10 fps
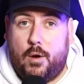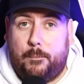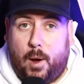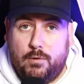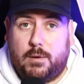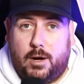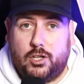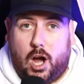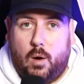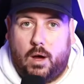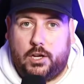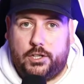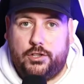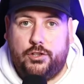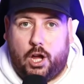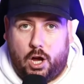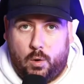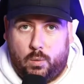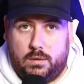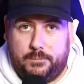Pokemon Go are going to
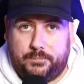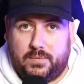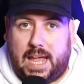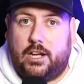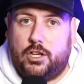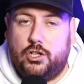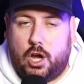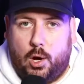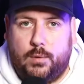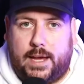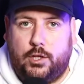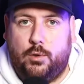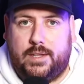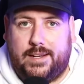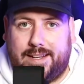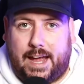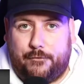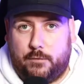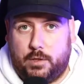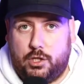know. They're going to know that you didn't get
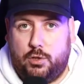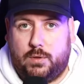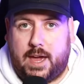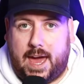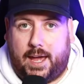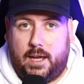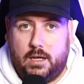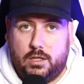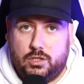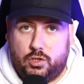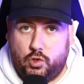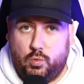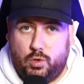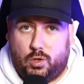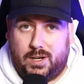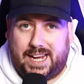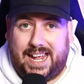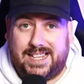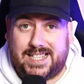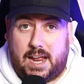from the UK to New York
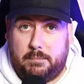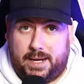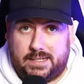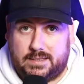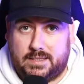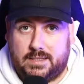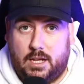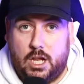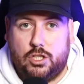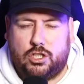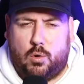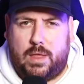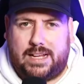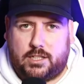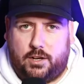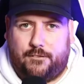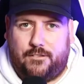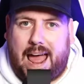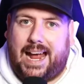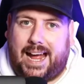in 10 minutes. So that's going to
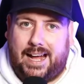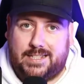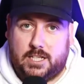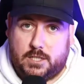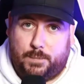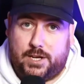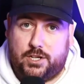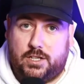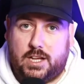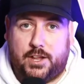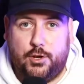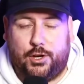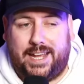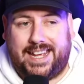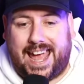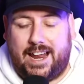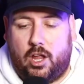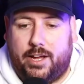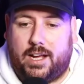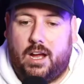flag as suspicious, and you're going to get,
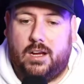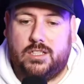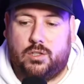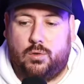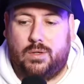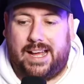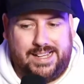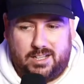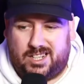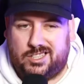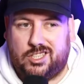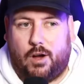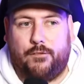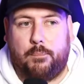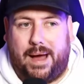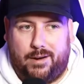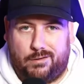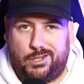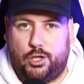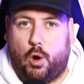like, it's called a soft ban or
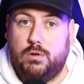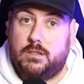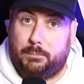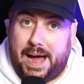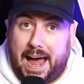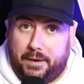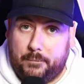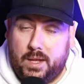a ghost ban,